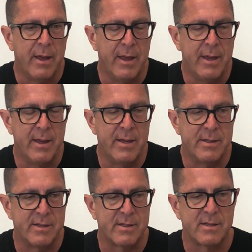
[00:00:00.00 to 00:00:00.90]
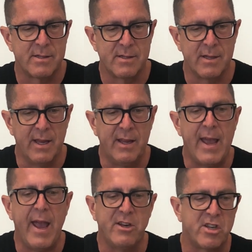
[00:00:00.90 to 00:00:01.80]
is
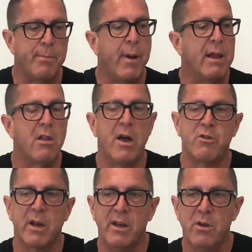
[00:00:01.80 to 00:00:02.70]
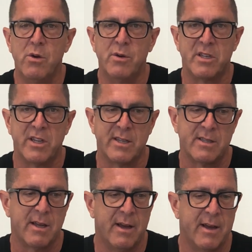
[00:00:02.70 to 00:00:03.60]
engaged in money laundering and who is just